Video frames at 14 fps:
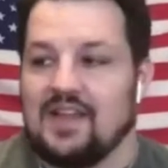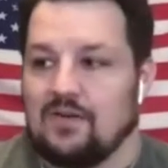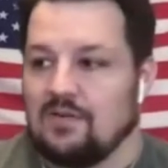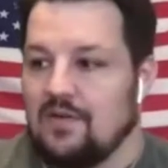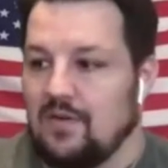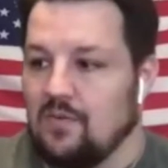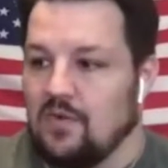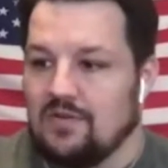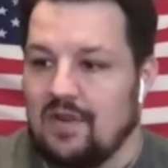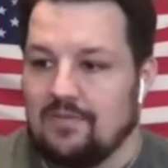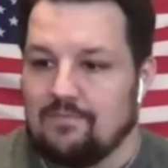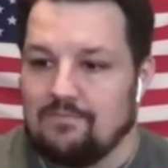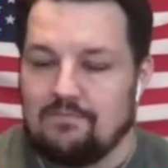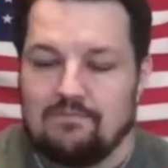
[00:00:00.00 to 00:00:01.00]
one
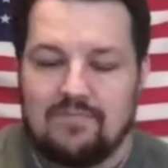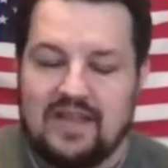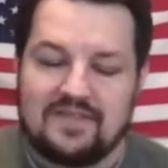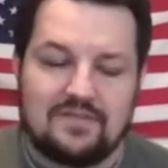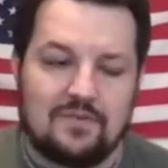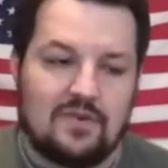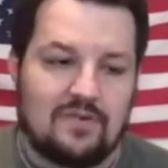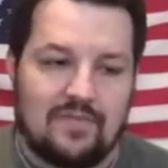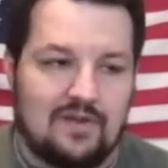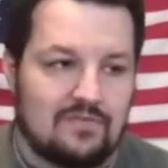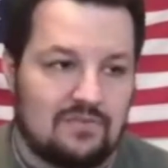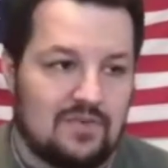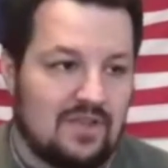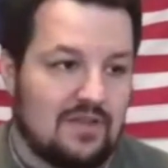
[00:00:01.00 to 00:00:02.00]
of my
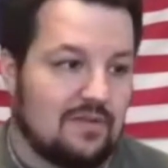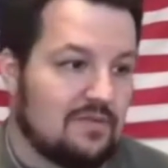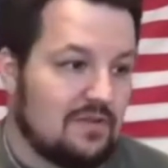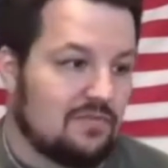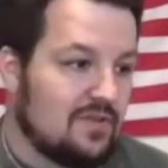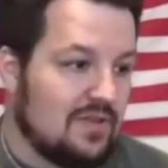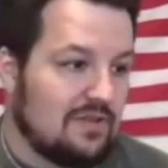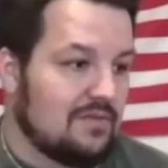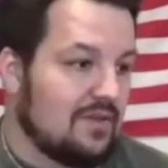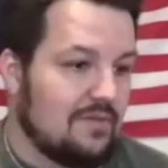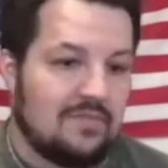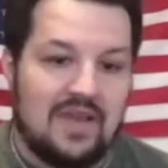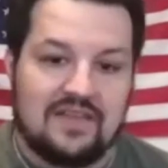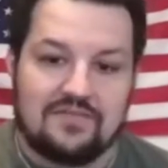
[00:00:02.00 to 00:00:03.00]
really, really,
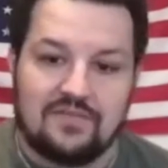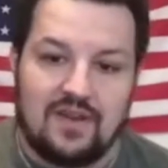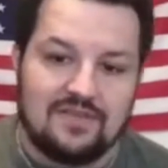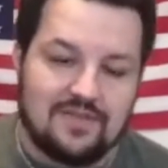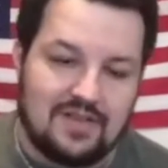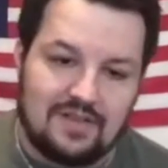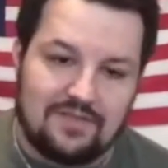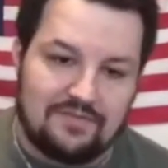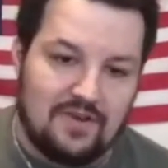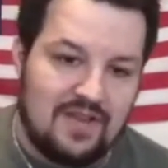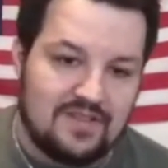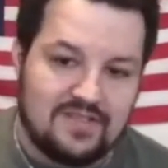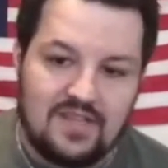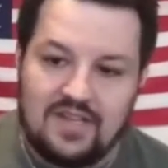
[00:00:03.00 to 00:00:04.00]
really best friends, my good
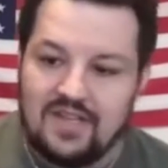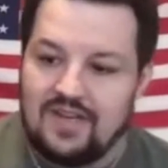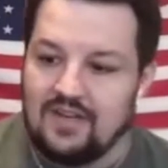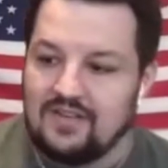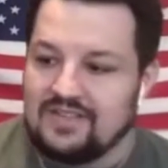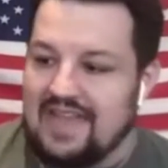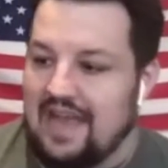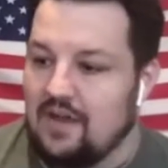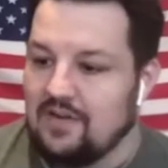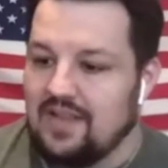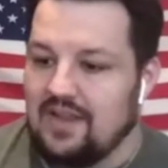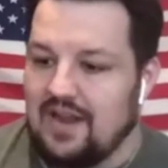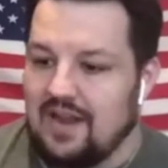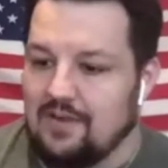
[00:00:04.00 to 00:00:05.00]
friends here in town,
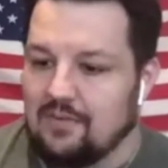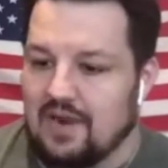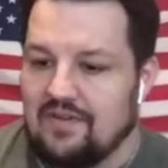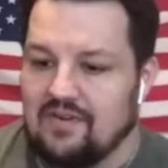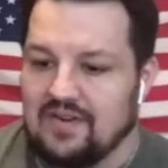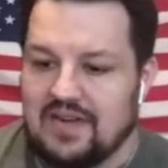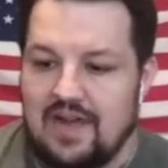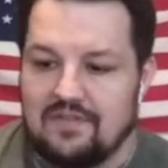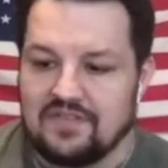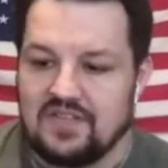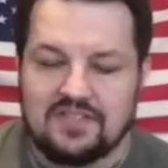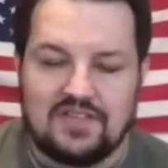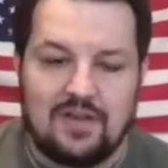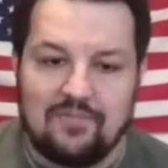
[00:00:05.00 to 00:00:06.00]
he and I were having a
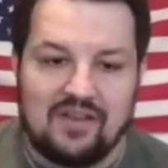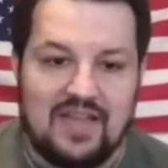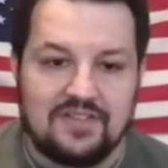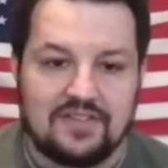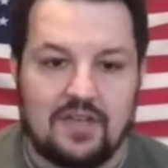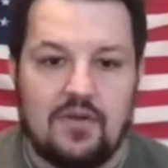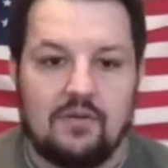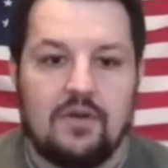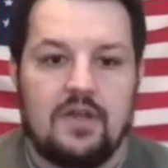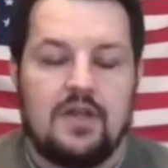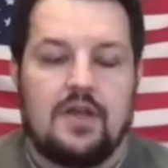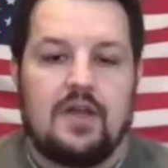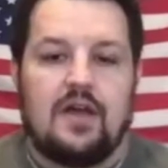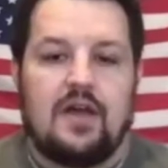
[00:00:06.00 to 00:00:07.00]
conversation a couple of nights ago
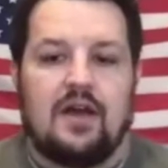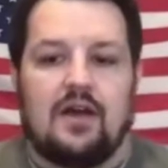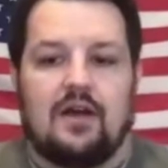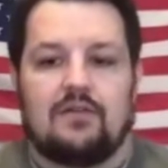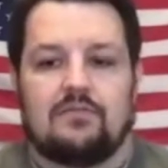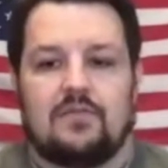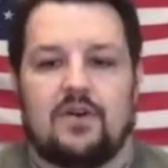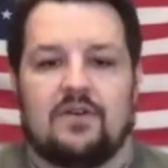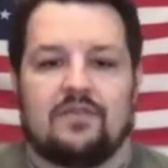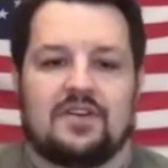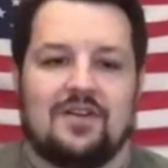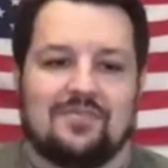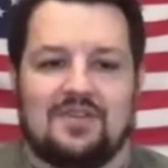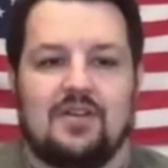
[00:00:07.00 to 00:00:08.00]
over
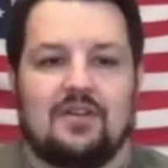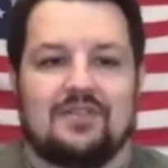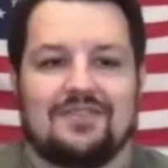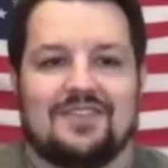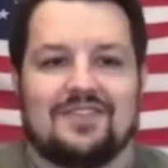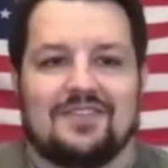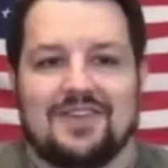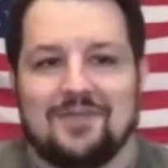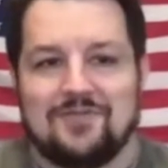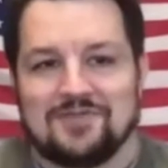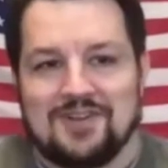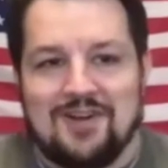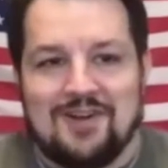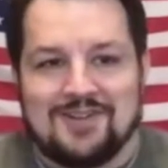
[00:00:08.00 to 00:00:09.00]
a
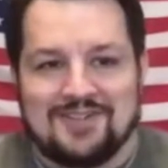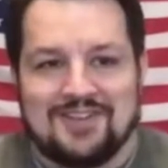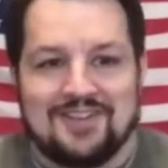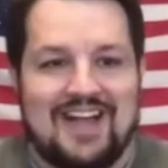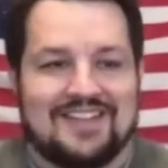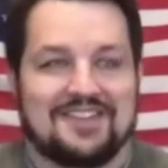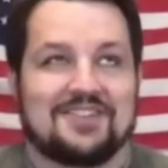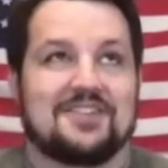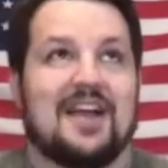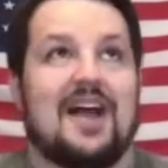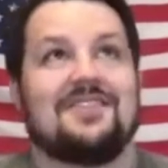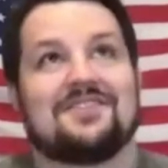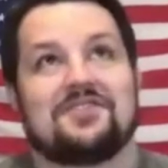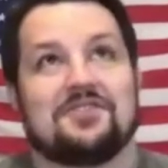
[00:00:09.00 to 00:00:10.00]
couple cigars and a glass of
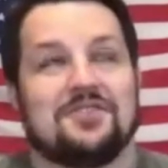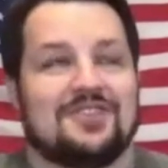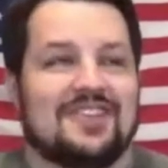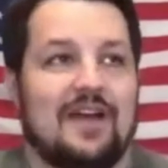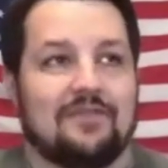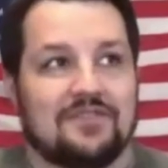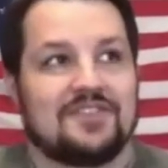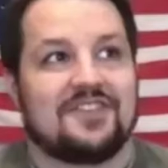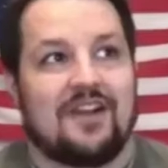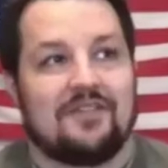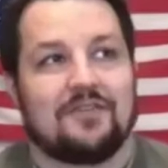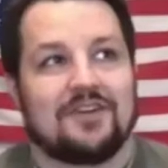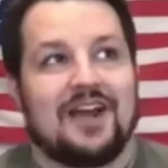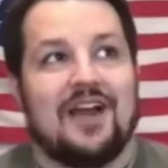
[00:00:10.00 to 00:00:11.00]
scotch. It's a good time
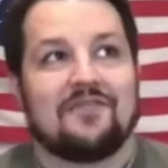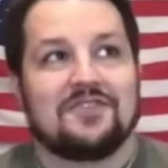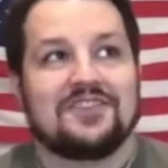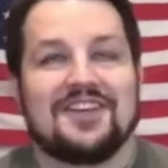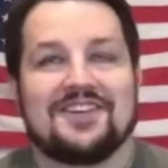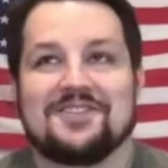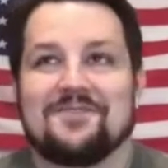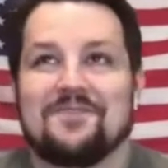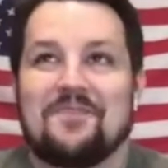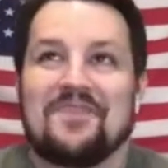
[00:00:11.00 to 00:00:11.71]
for conversation.